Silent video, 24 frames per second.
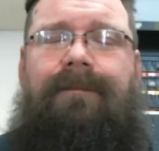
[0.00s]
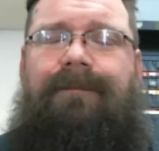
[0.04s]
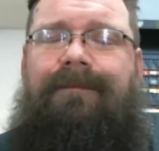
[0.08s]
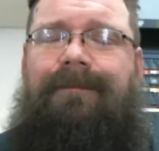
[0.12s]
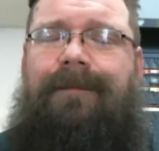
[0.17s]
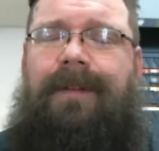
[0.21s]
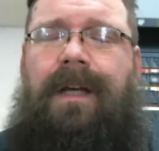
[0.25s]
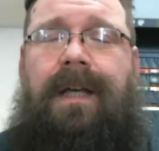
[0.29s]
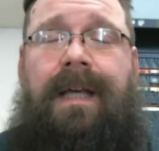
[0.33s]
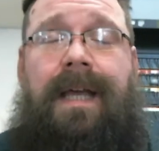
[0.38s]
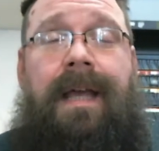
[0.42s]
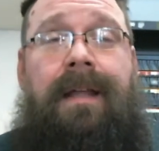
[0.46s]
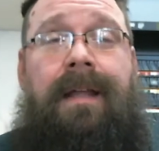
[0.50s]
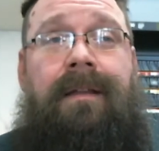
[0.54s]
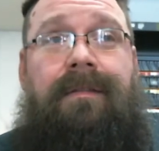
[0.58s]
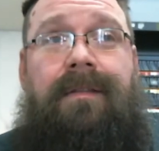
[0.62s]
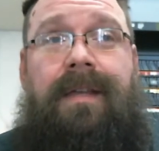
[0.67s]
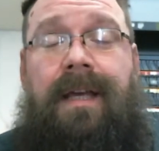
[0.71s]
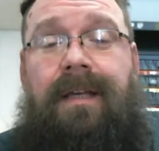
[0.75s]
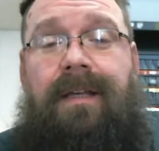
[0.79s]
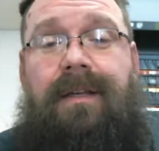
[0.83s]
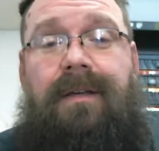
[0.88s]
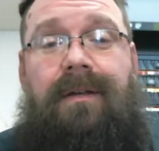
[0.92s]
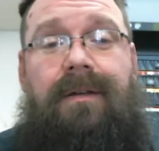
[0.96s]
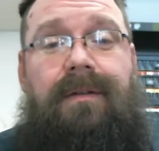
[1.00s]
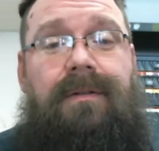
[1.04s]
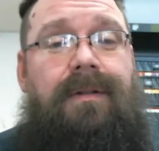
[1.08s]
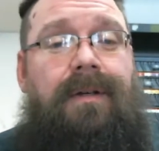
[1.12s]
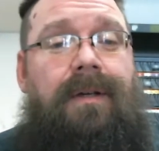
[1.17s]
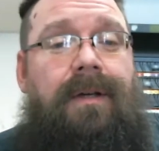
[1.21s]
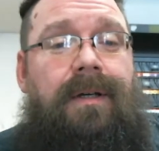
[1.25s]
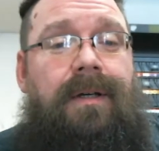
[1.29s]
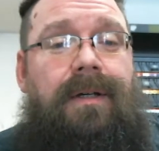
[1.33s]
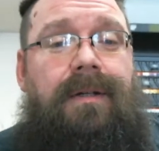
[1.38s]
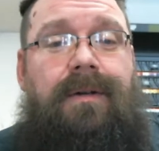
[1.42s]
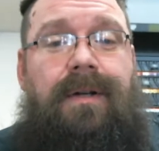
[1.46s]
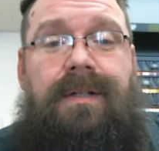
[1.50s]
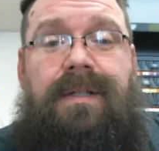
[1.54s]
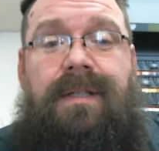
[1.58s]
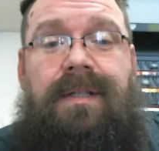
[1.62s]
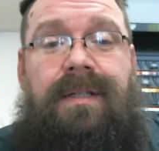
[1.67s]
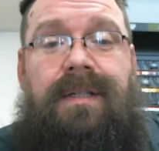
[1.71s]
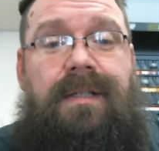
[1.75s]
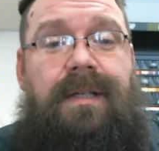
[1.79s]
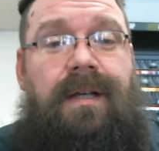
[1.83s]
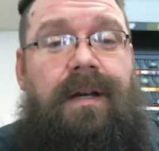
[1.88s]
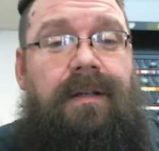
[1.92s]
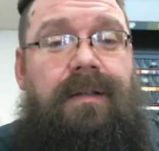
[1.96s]
again, thank you to Chris and
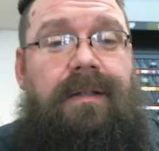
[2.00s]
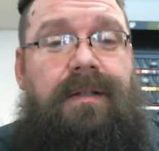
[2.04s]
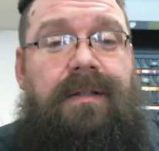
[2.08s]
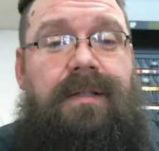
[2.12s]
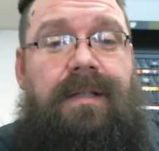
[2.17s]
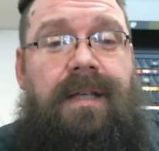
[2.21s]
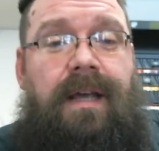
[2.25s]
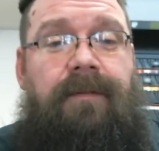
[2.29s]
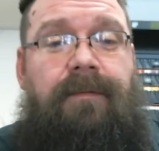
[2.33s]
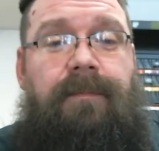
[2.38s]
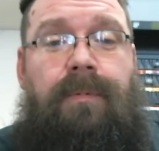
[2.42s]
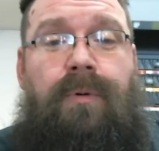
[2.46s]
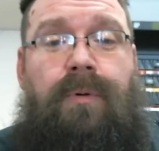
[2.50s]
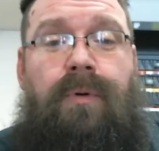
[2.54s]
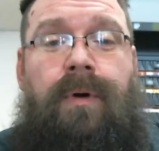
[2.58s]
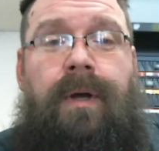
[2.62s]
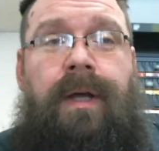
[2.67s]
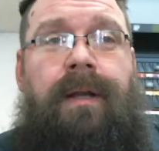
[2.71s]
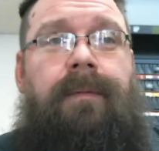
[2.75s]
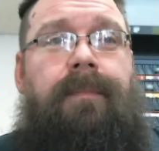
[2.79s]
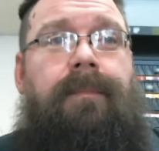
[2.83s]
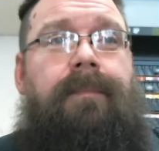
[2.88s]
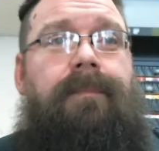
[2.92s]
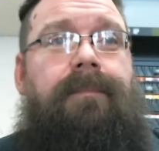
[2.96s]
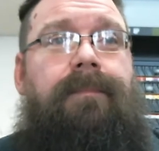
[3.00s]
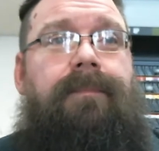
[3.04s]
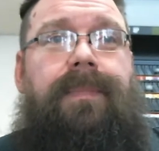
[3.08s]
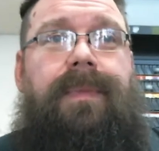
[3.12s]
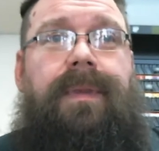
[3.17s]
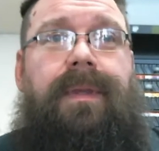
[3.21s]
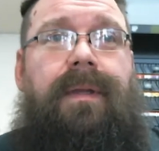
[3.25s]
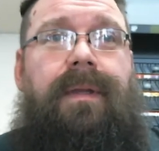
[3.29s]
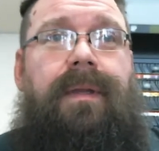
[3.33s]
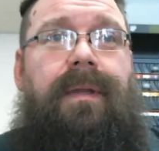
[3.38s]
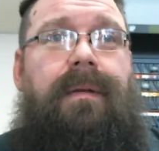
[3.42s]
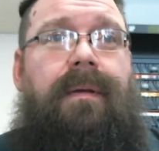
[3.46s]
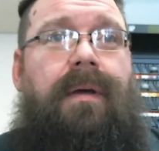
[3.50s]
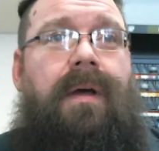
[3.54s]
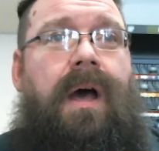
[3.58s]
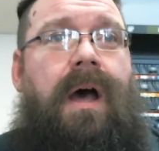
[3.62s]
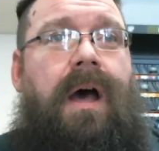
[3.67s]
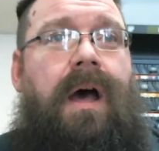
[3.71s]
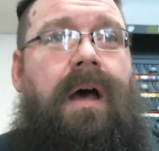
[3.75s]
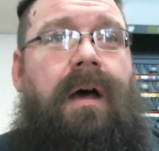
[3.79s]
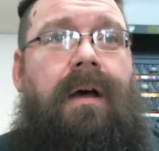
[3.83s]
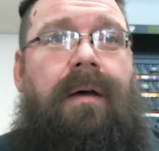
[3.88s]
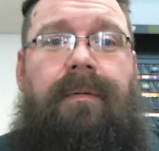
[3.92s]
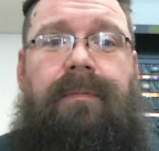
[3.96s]
Sarah at the Save Point,
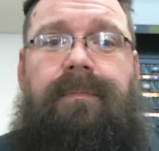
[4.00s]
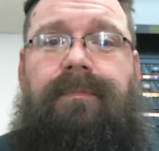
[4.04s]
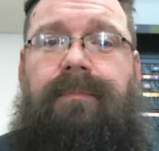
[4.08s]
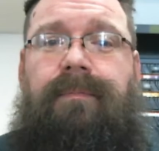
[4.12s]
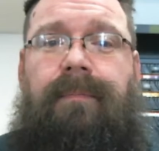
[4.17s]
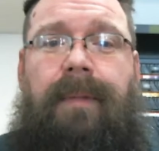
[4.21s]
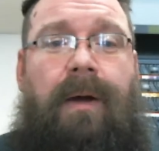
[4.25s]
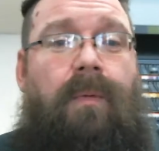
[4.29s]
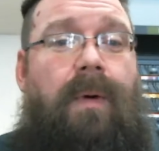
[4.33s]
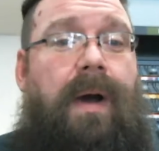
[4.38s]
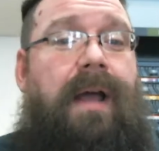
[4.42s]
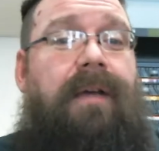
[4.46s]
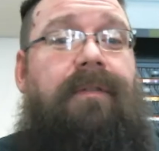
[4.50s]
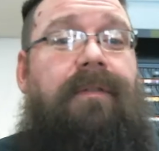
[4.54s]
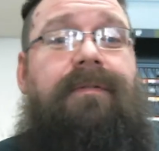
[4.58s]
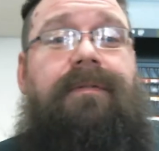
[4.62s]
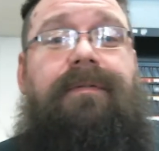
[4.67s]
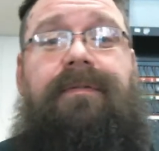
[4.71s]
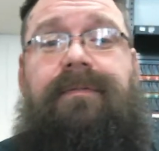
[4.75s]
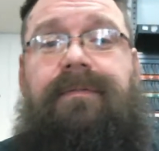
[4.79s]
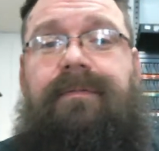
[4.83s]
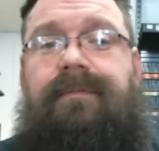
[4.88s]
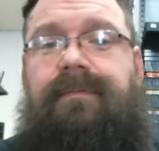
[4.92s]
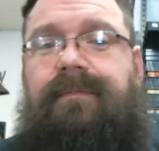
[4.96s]
my wife,